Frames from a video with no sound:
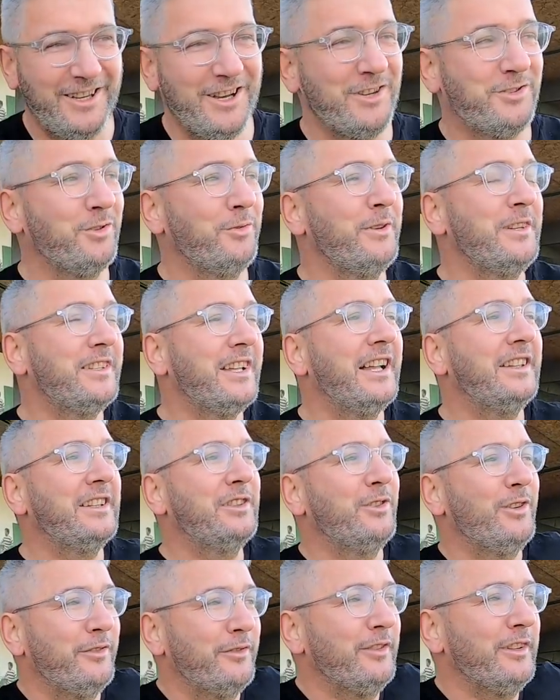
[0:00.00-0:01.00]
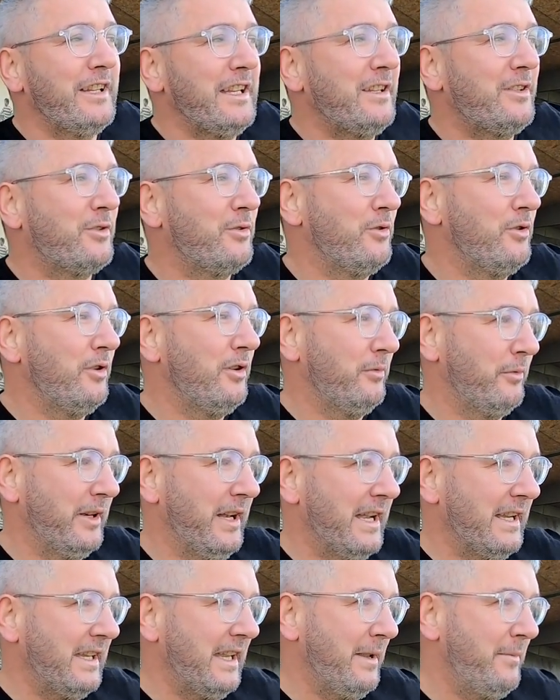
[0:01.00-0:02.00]
So we started off in League Two
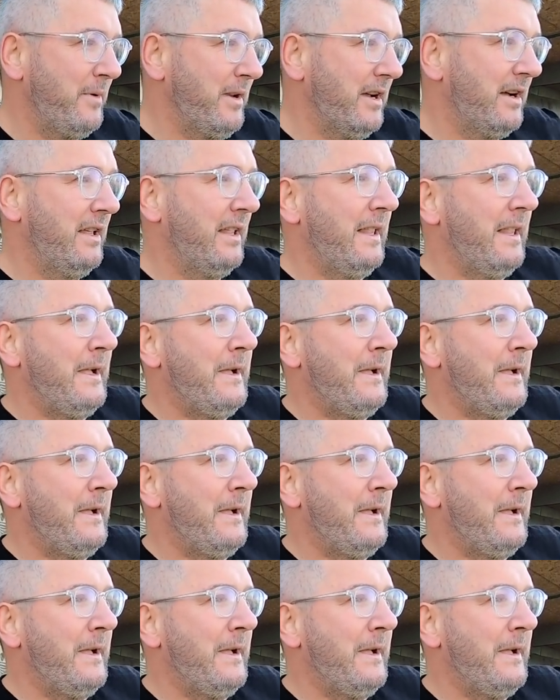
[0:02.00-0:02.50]
when I came here.